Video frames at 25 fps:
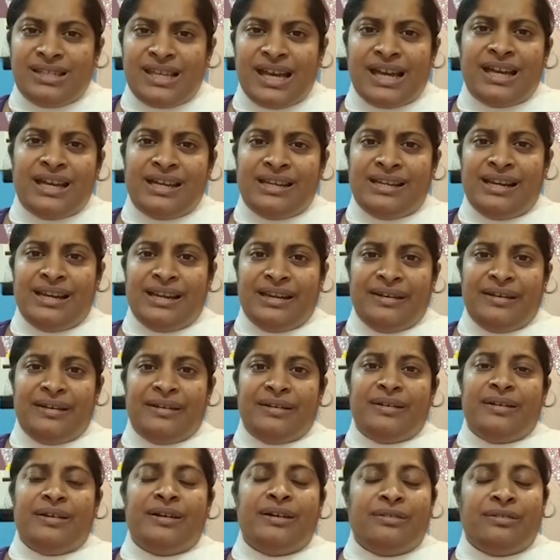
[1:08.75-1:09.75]
Secondly,
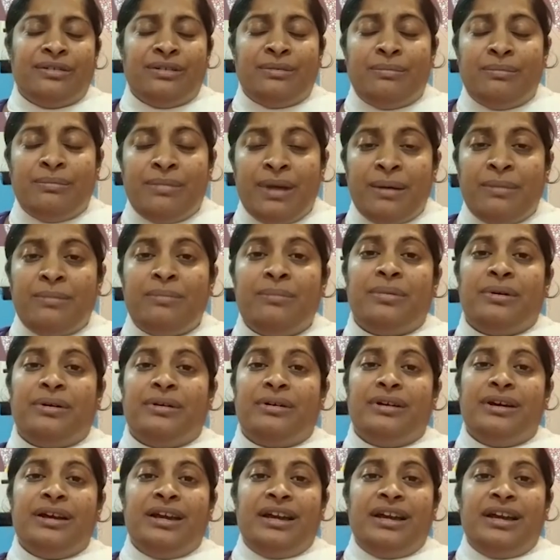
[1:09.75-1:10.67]
remember